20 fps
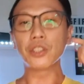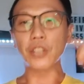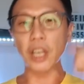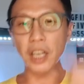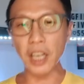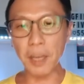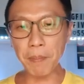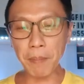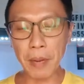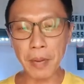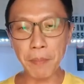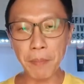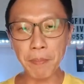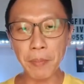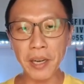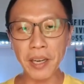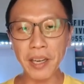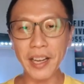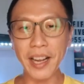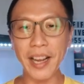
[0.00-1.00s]
toilet
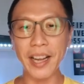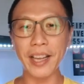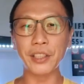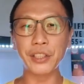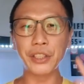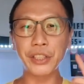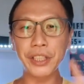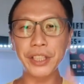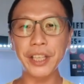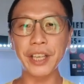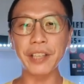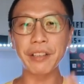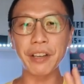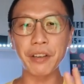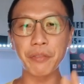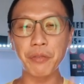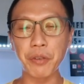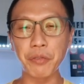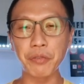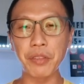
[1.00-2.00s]
paper, and
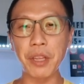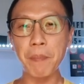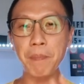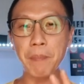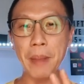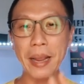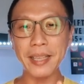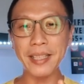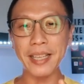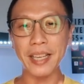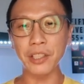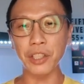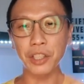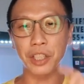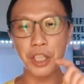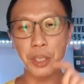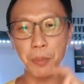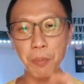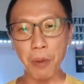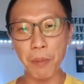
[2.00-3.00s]
350 packs,
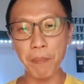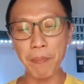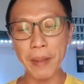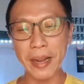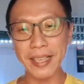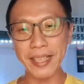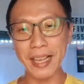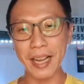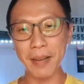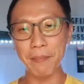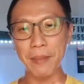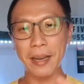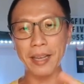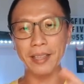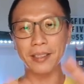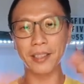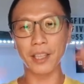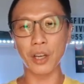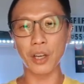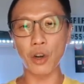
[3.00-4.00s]
not the small packs,
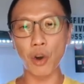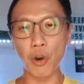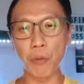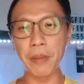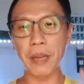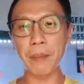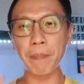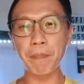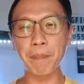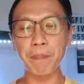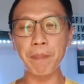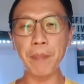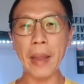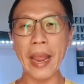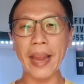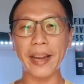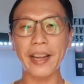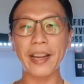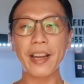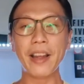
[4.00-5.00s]
but the whole big
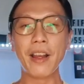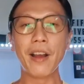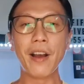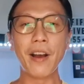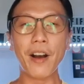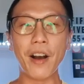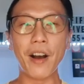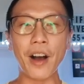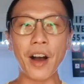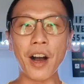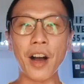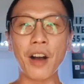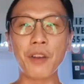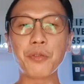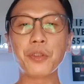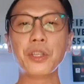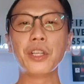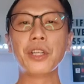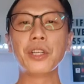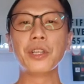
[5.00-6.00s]
pack
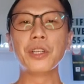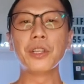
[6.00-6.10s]
of